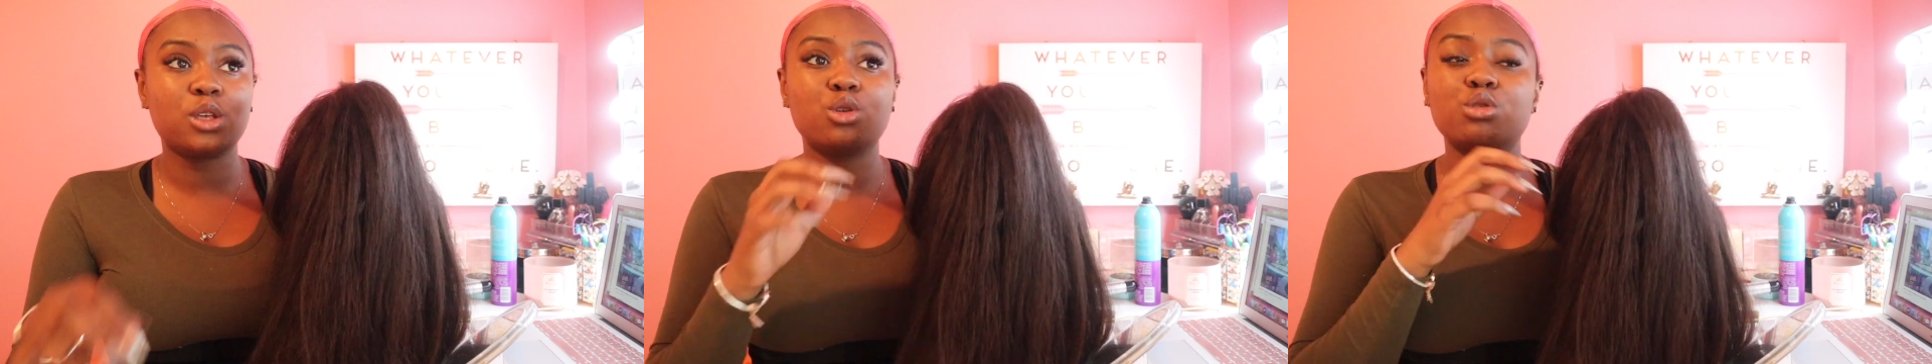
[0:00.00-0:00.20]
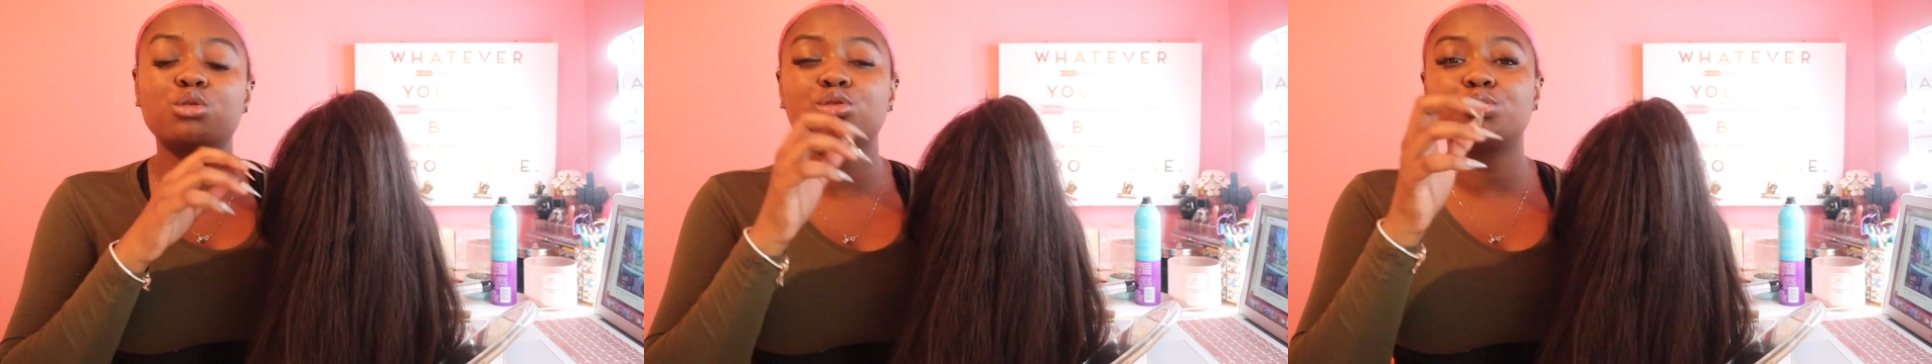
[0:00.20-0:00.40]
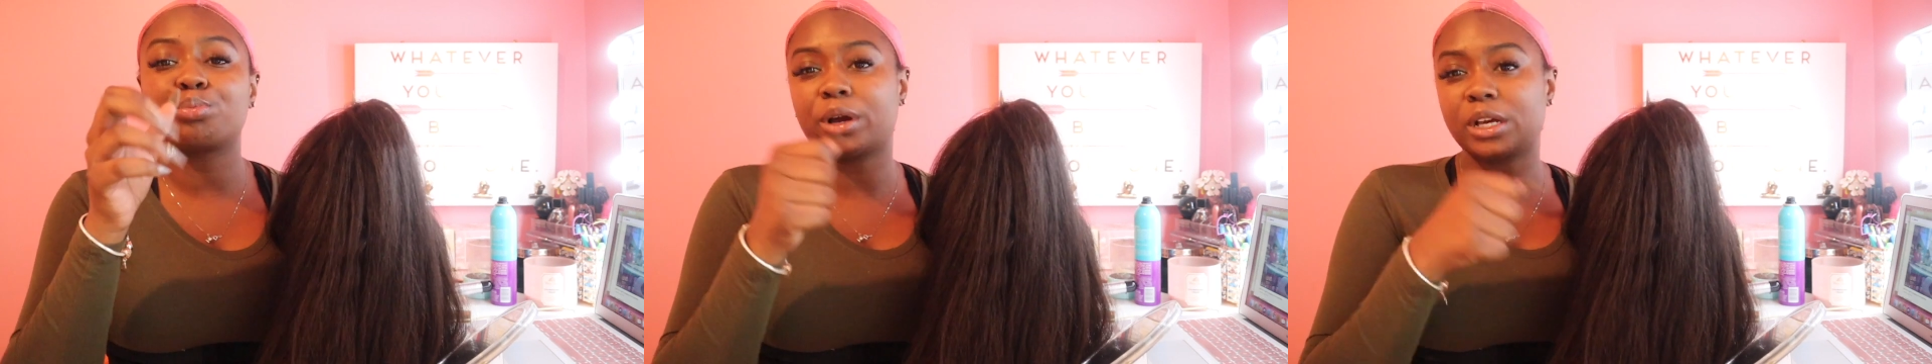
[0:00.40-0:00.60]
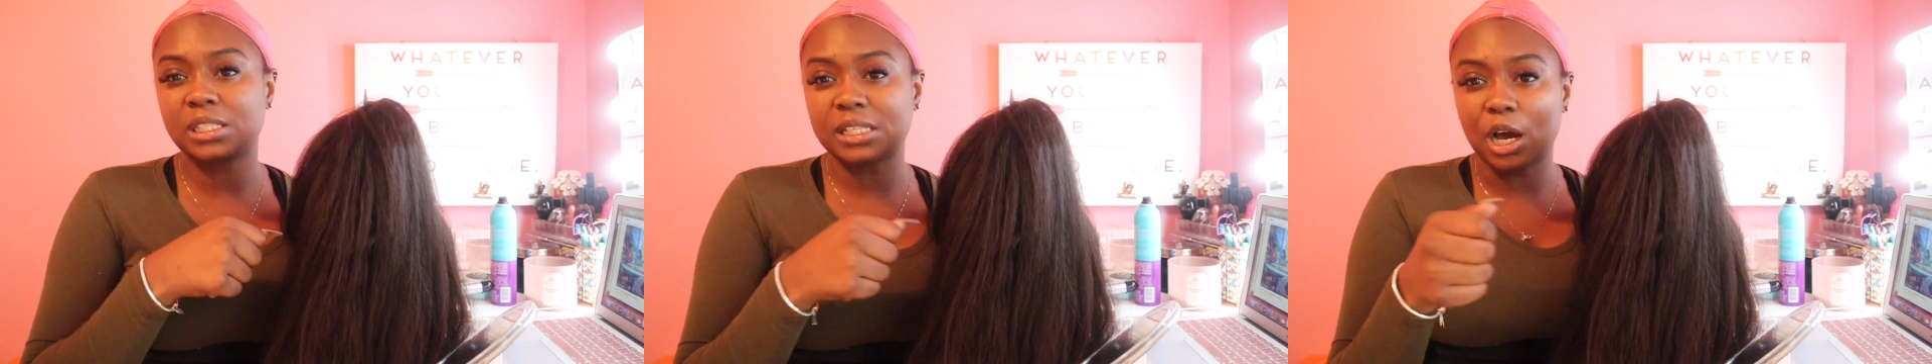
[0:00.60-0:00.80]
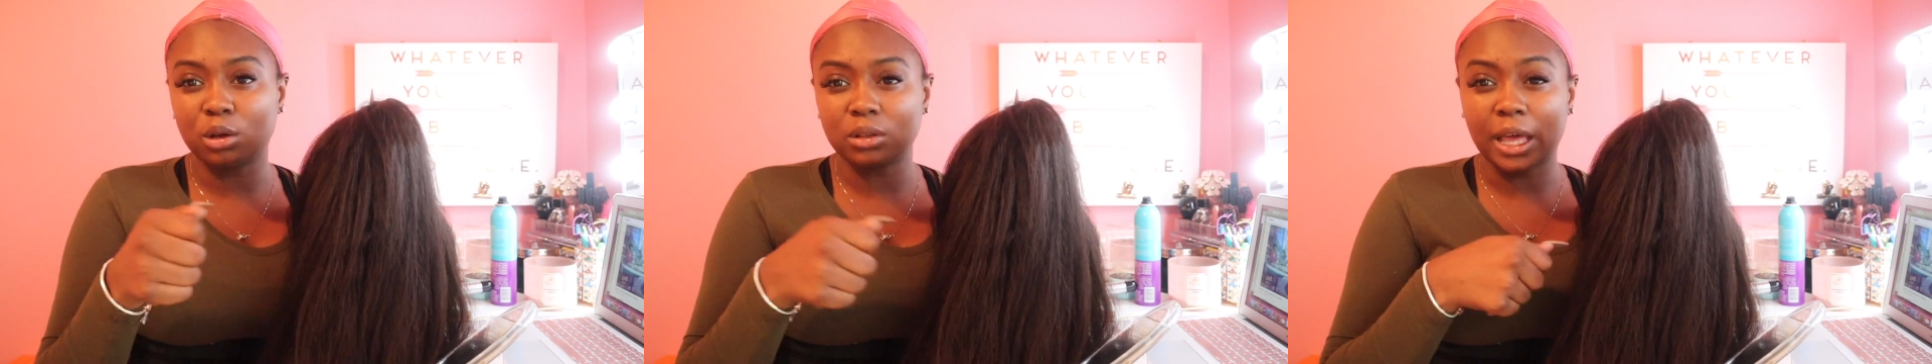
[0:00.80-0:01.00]
you
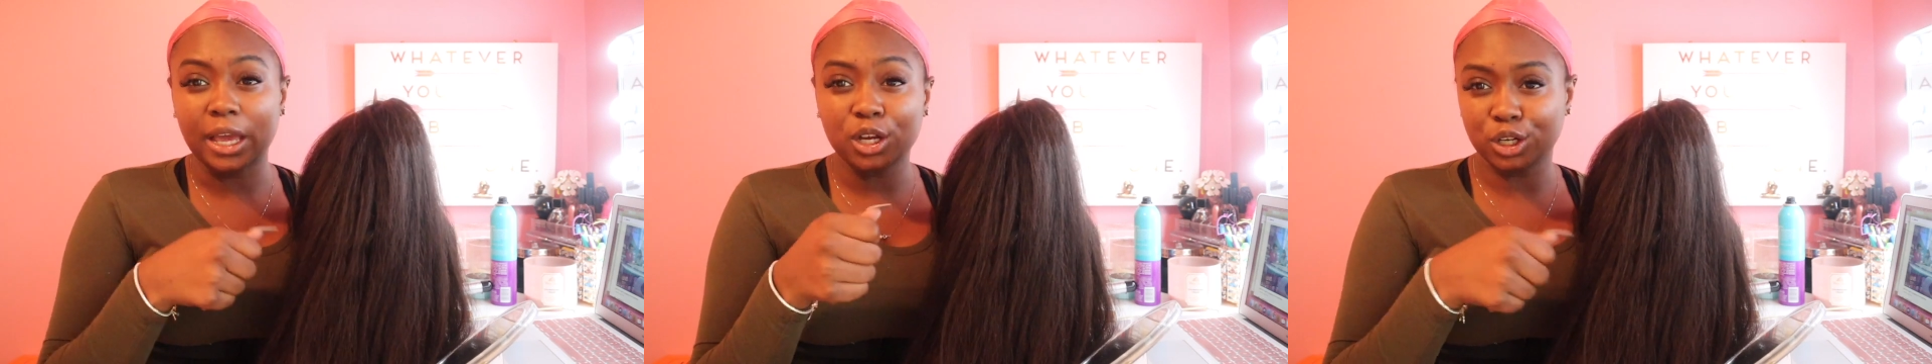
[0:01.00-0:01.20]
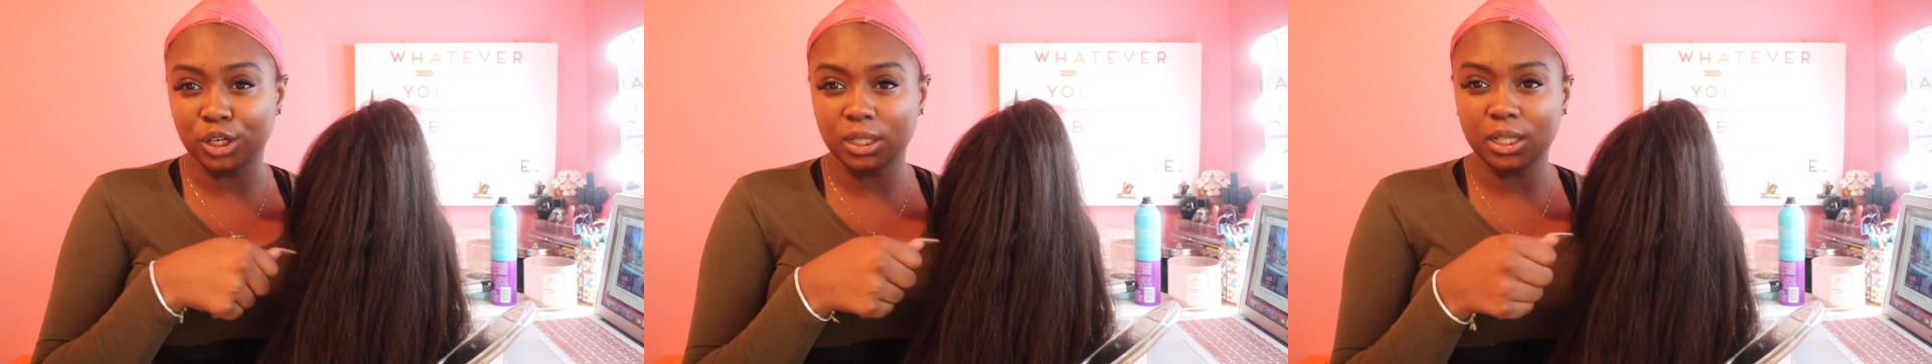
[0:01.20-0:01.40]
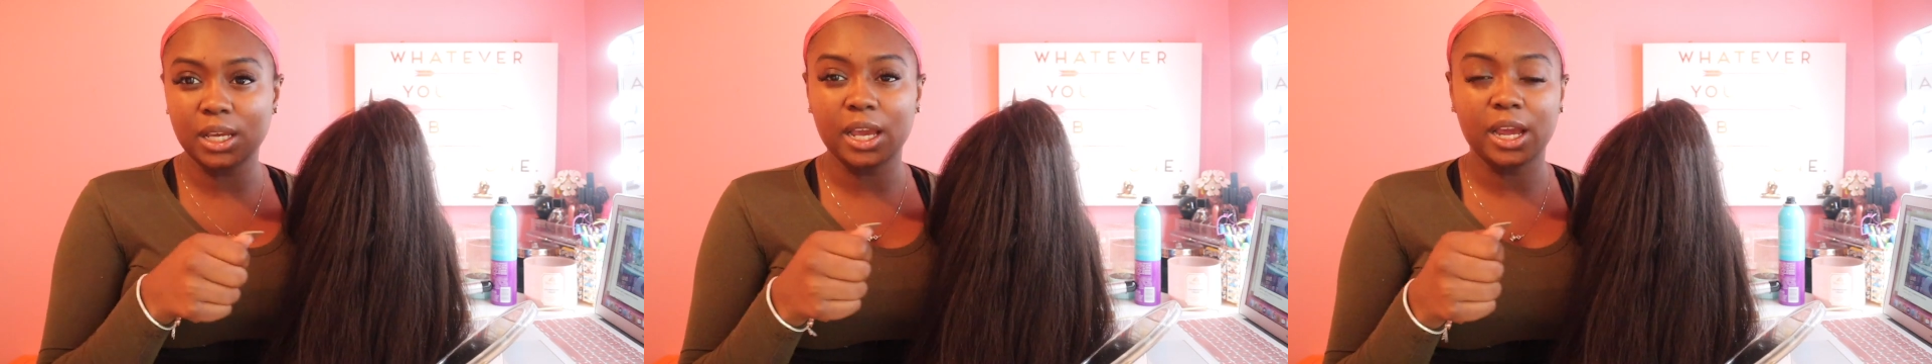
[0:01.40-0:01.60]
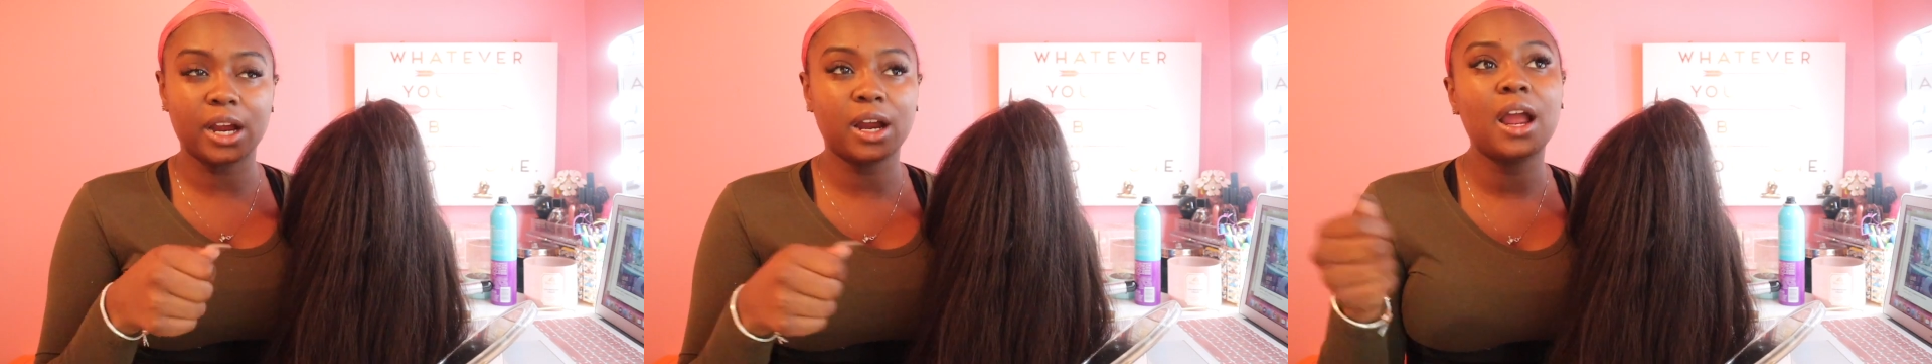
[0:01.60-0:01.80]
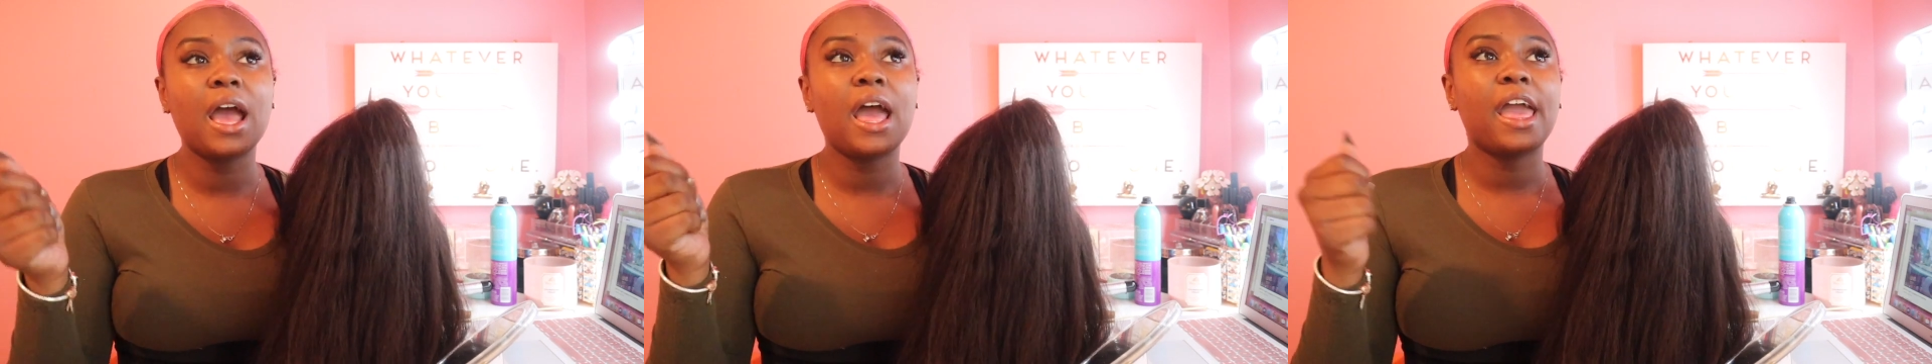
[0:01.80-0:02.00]
press out like curly hair,